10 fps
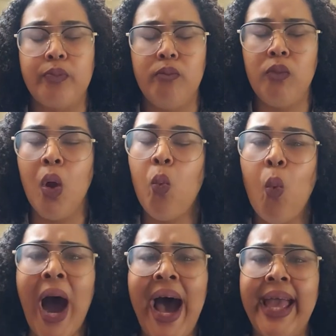
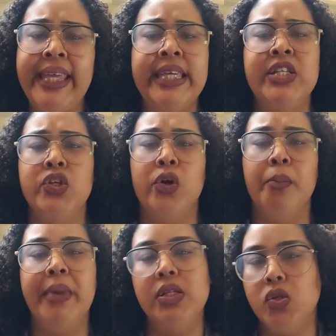why is your
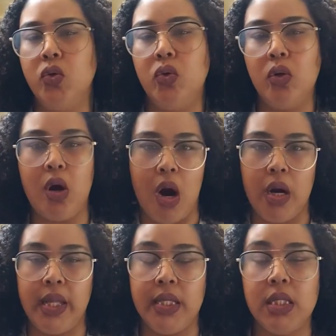mental
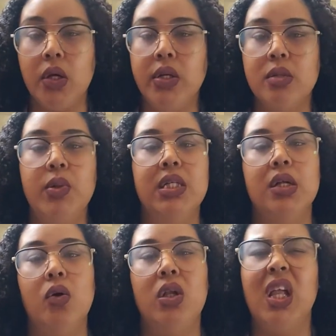garden, so to speak, so
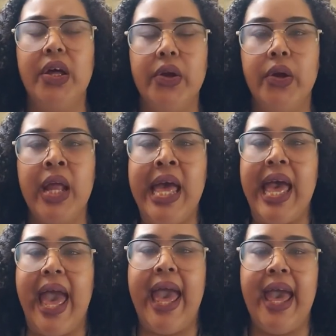cluttered,
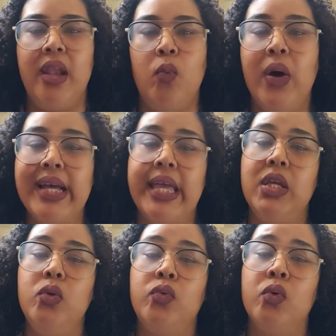and what can you
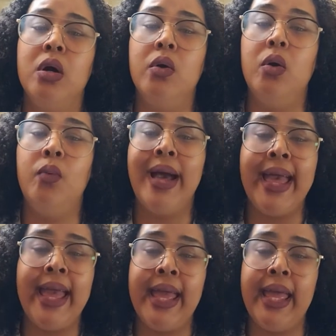throw
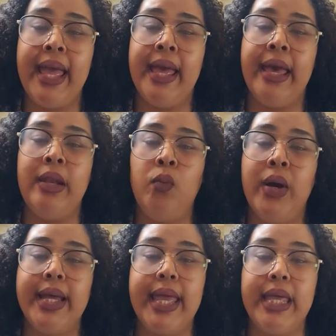away, and what
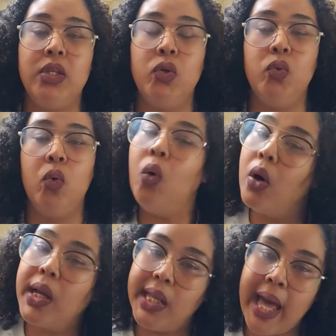can you
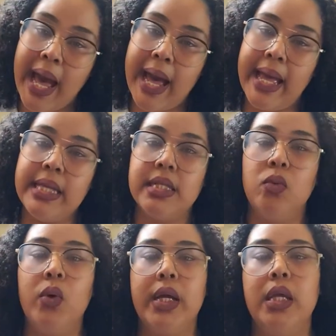organize, and
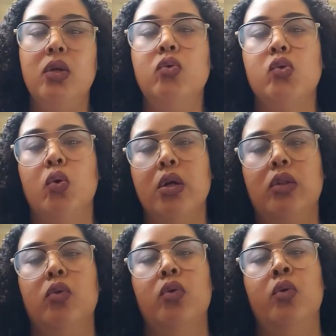what can you sort
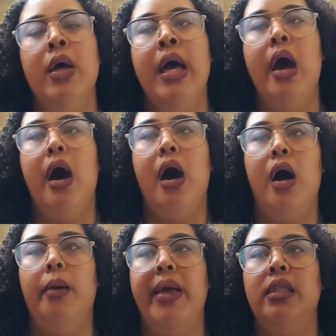through.
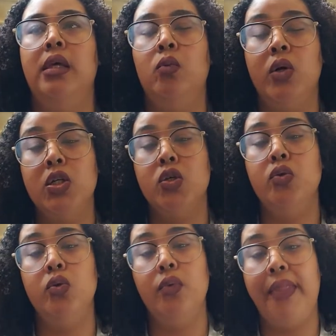And then once you
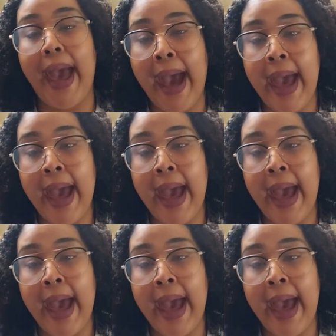do that,